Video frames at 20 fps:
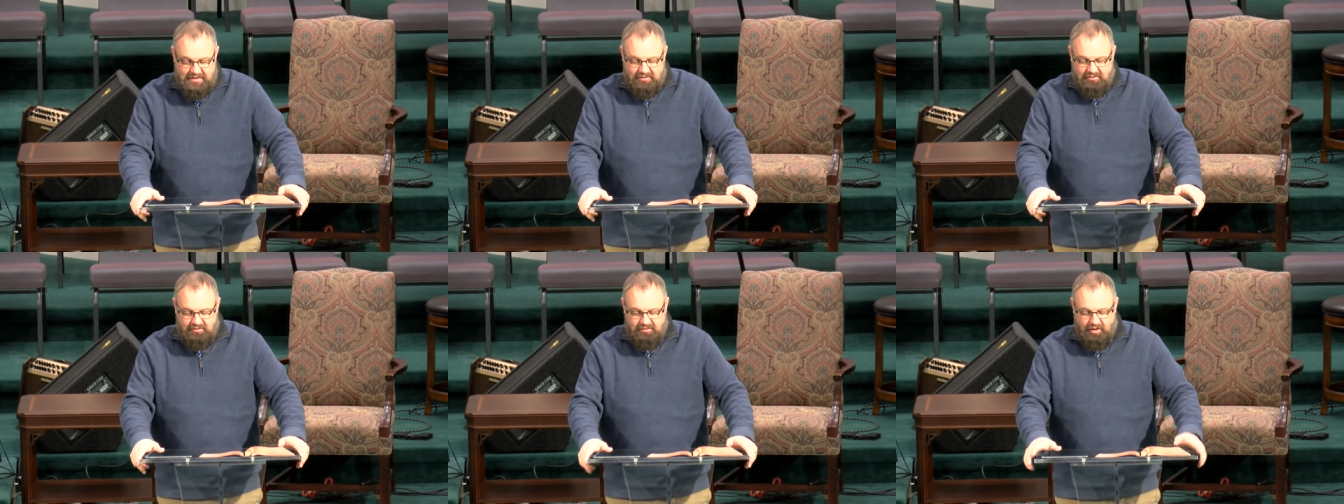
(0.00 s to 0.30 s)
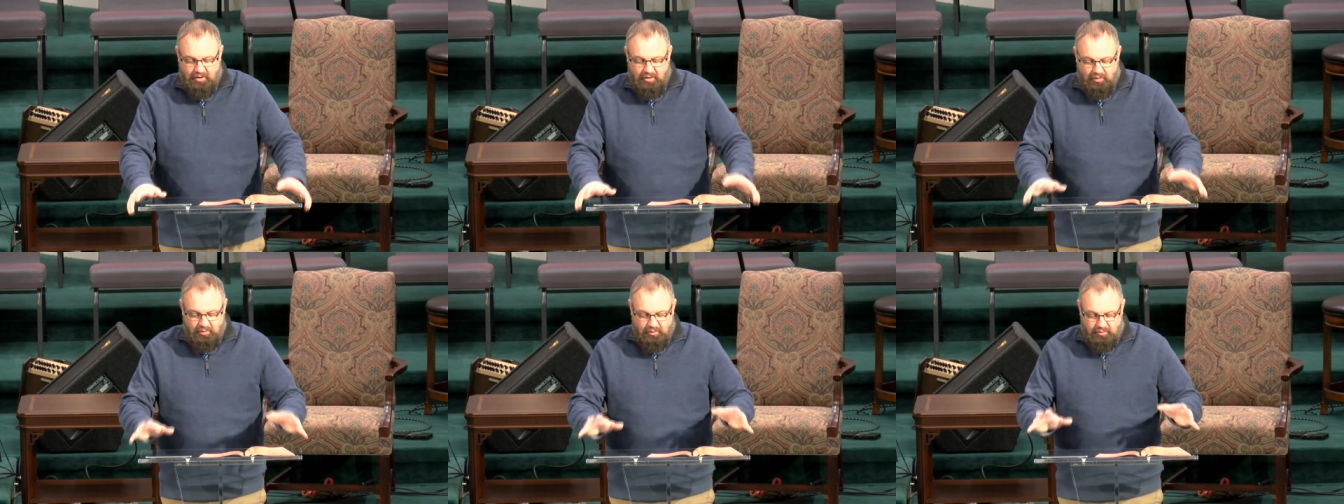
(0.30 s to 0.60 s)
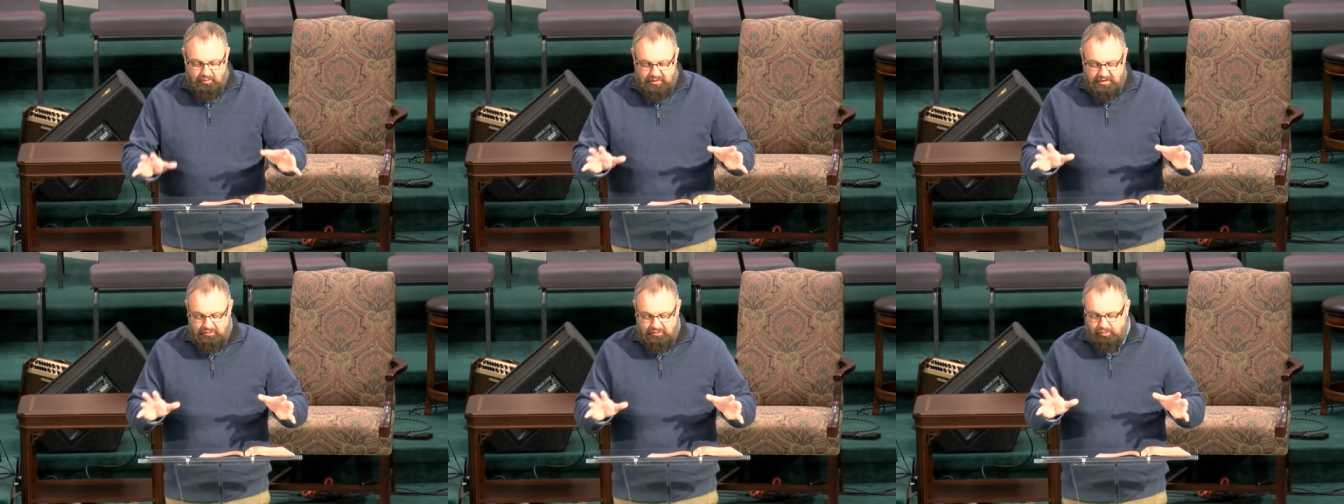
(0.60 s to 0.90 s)
So
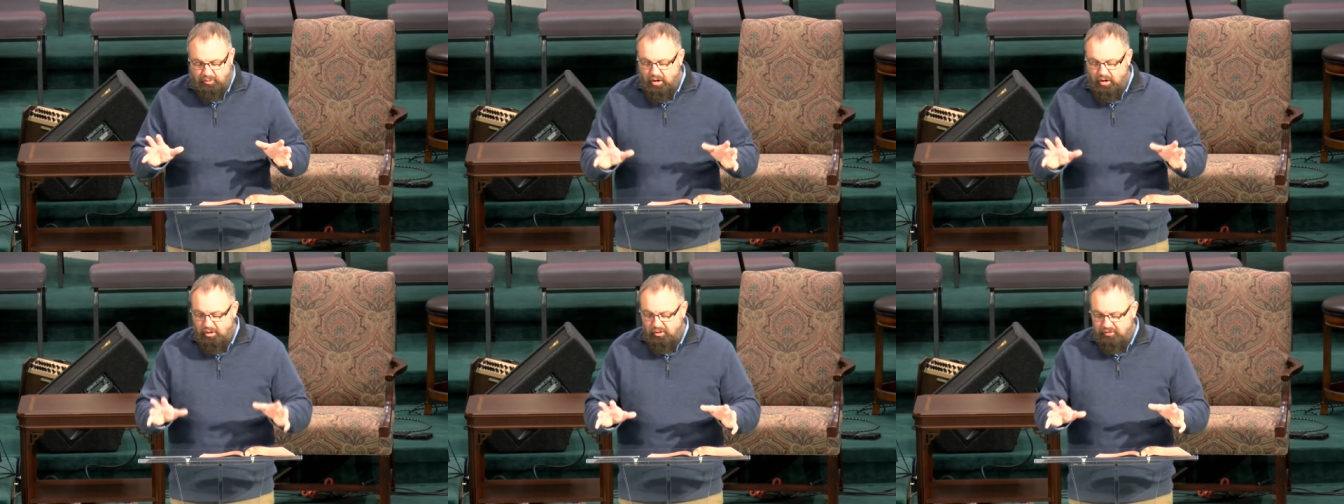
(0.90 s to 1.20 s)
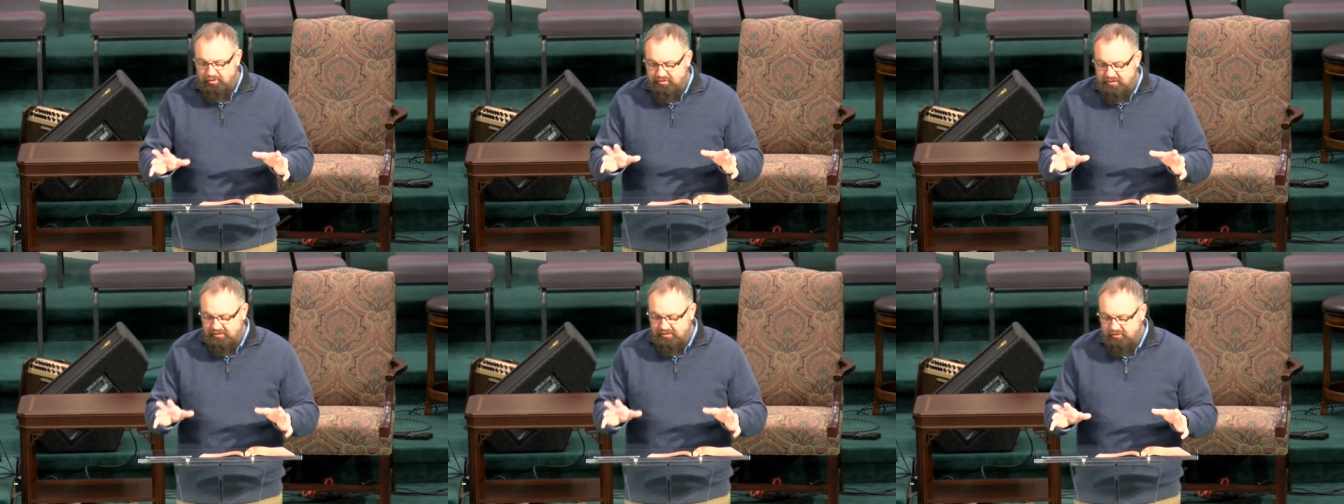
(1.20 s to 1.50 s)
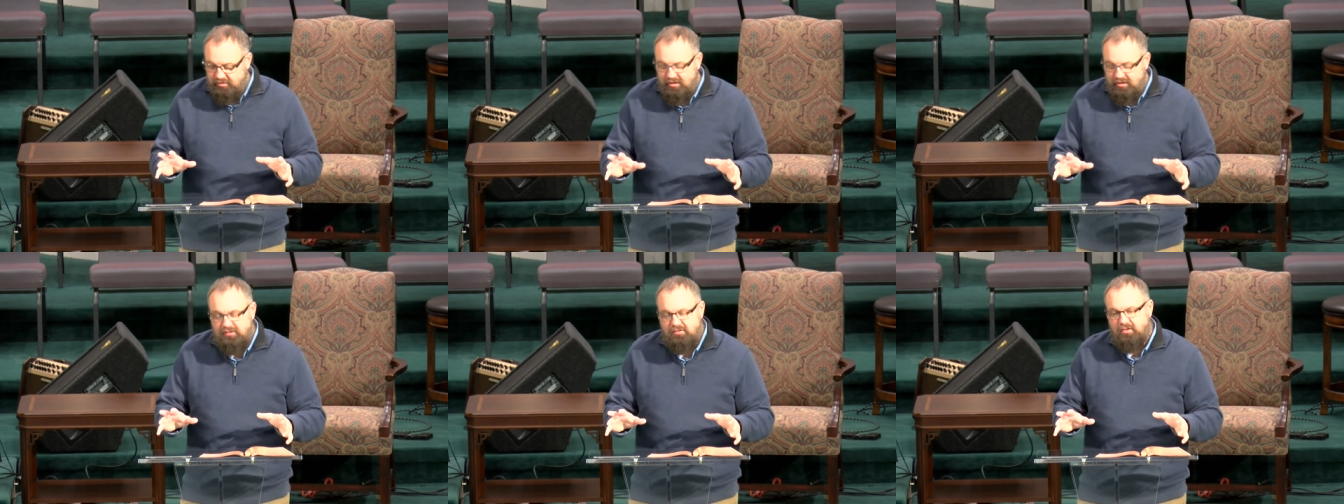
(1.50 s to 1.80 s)
these roles that
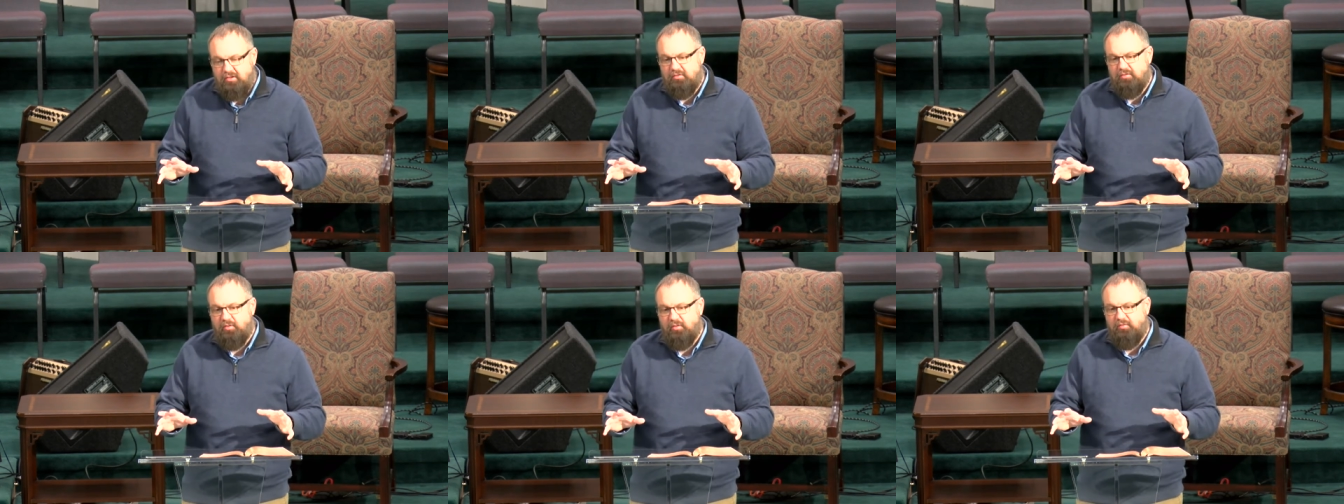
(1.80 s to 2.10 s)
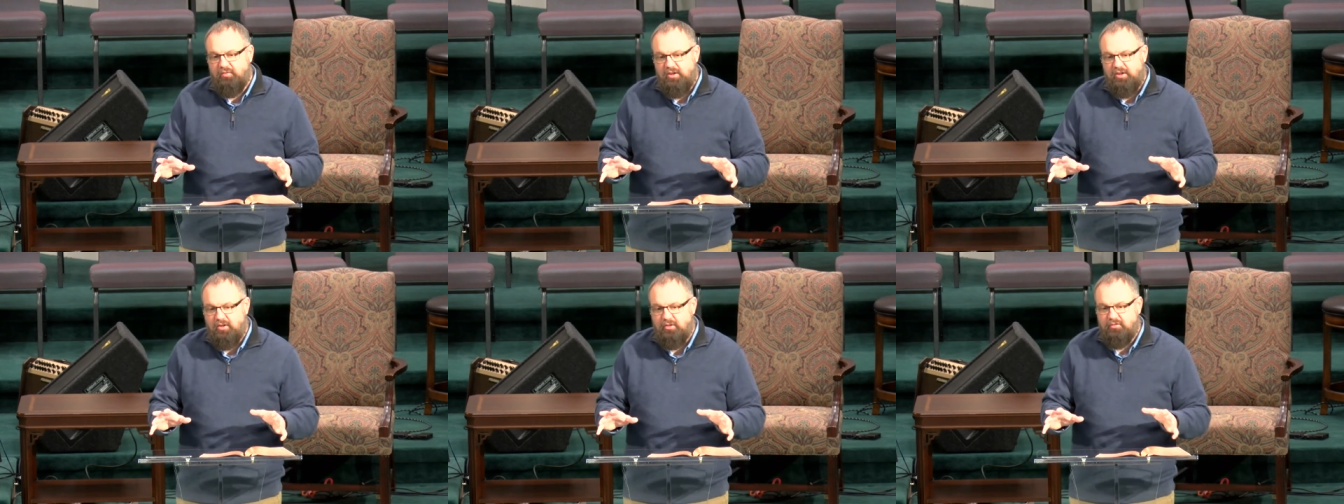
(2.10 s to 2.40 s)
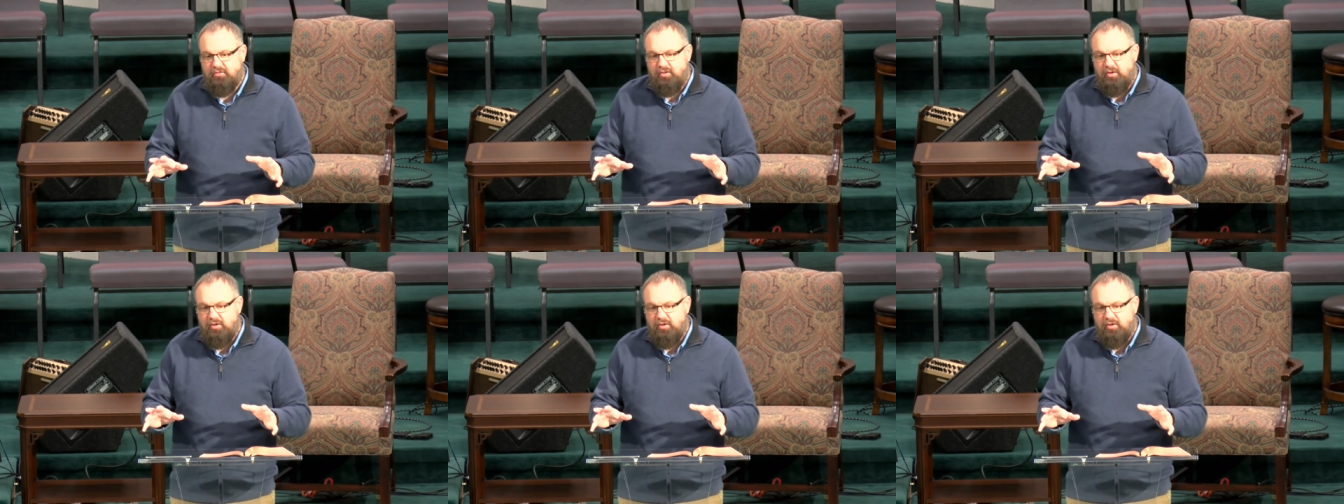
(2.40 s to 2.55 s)
Jesus fulfills